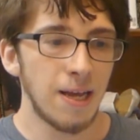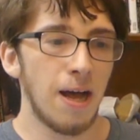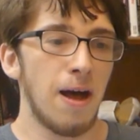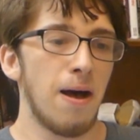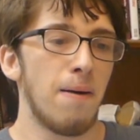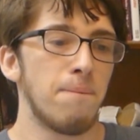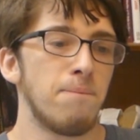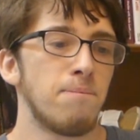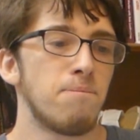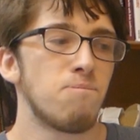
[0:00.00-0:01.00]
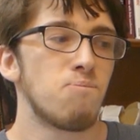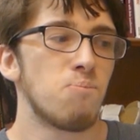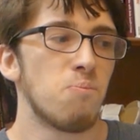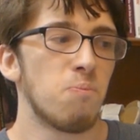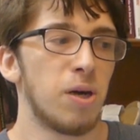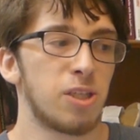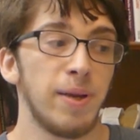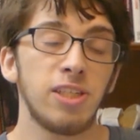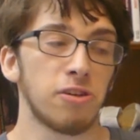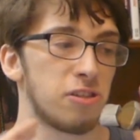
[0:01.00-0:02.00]
But
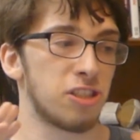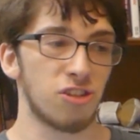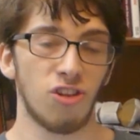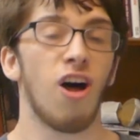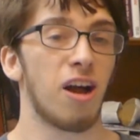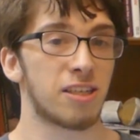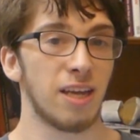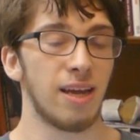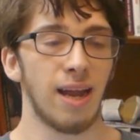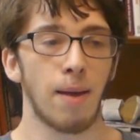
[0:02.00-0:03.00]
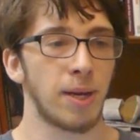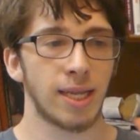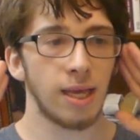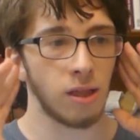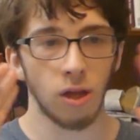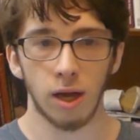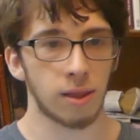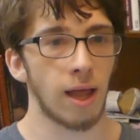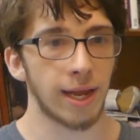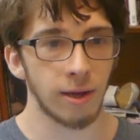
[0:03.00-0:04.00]
Dimitrov was just locked in. I mean, he looked
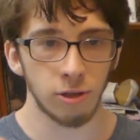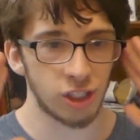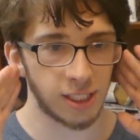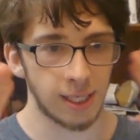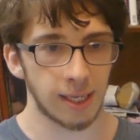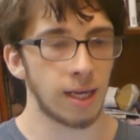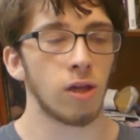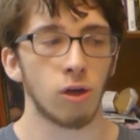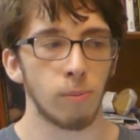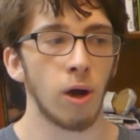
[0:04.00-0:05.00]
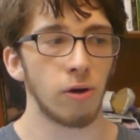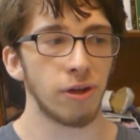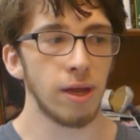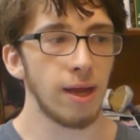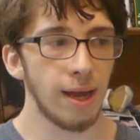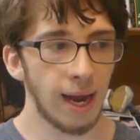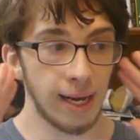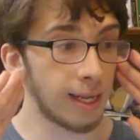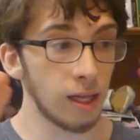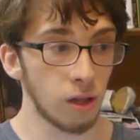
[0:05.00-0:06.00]
like he was just in killer mode.
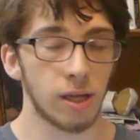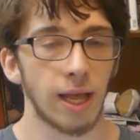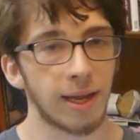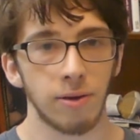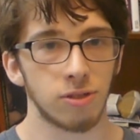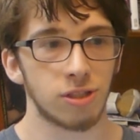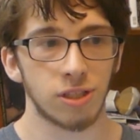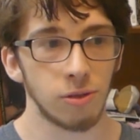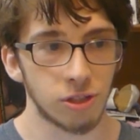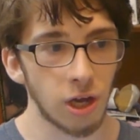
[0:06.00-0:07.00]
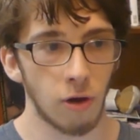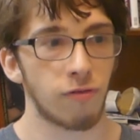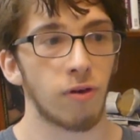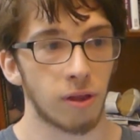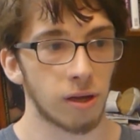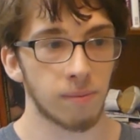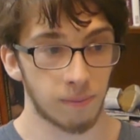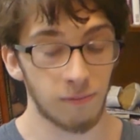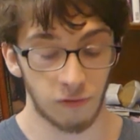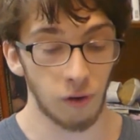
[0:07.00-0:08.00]
And he looked like he was going for the
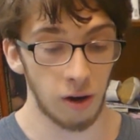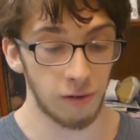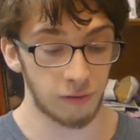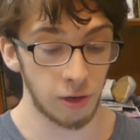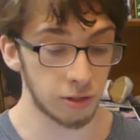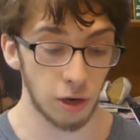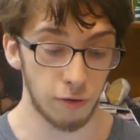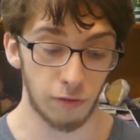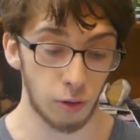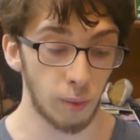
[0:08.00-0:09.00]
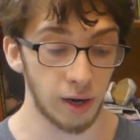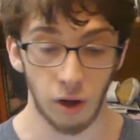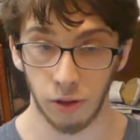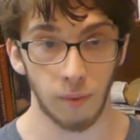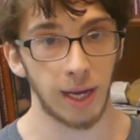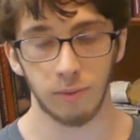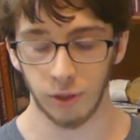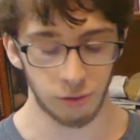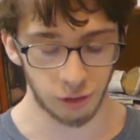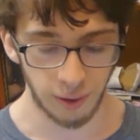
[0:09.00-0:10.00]
he was going for the win all the way,
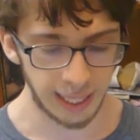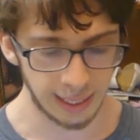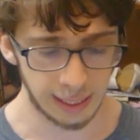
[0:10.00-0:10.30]
which was great to